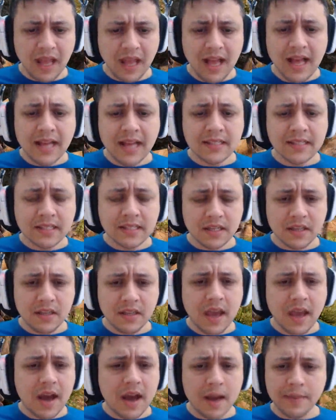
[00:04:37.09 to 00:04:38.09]
And
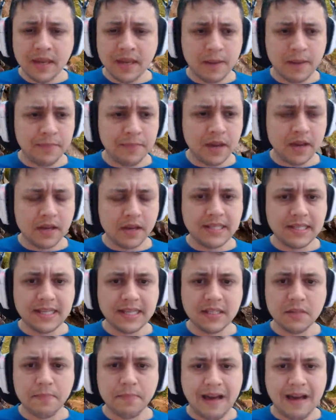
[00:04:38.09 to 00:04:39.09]
yeah, I mean, I'm not going to
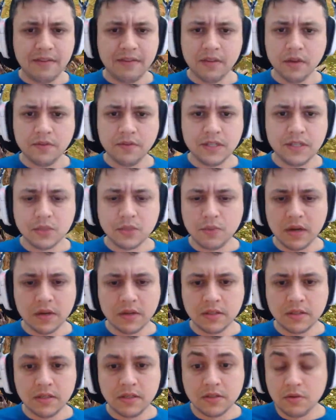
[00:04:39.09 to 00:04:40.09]
test the pathing of this one
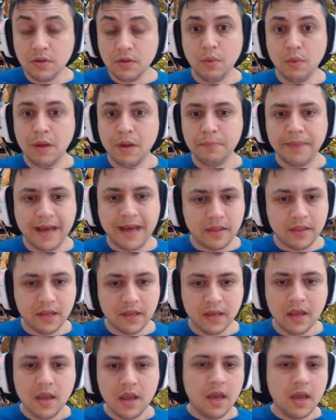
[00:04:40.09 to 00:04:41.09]
because there's only one
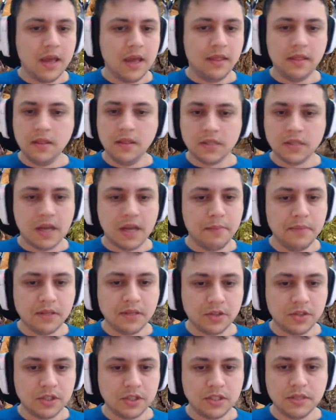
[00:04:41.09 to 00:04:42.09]
pathing, and the zombies
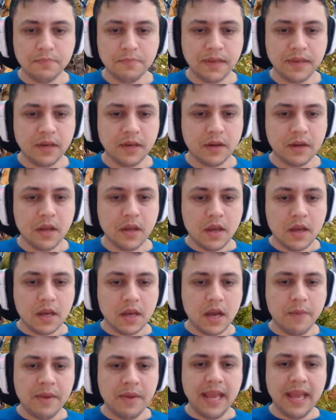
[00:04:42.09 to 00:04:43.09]
are just simply going to
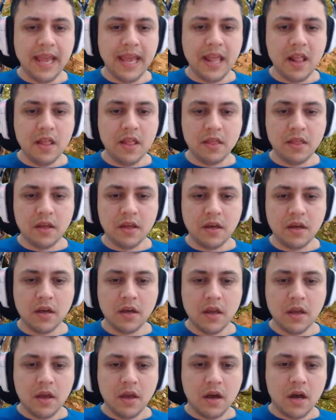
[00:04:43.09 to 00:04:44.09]
come and hit
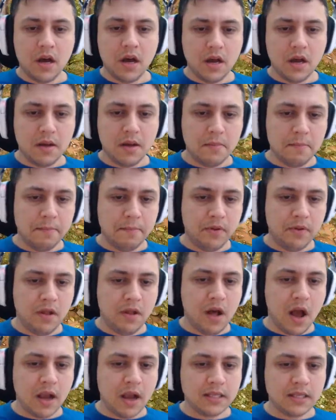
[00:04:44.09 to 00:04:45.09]
the
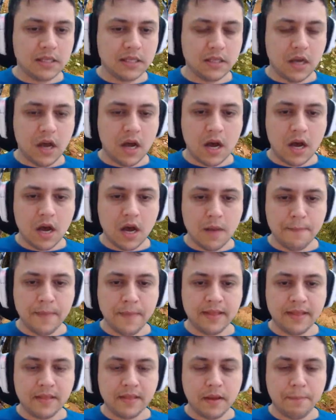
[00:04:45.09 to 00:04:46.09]
blocks
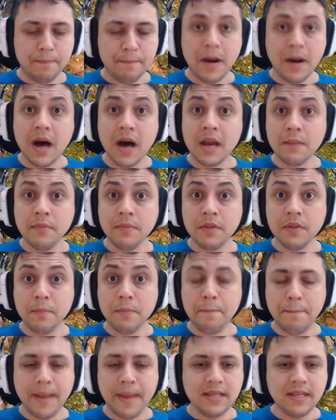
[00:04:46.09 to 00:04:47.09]
at the bottom of the
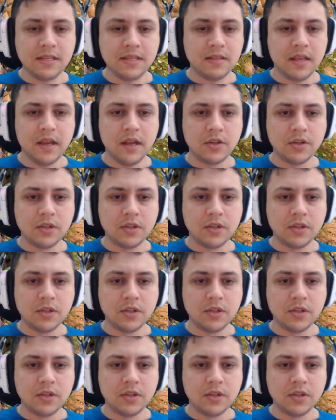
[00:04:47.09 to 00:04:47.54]
base there.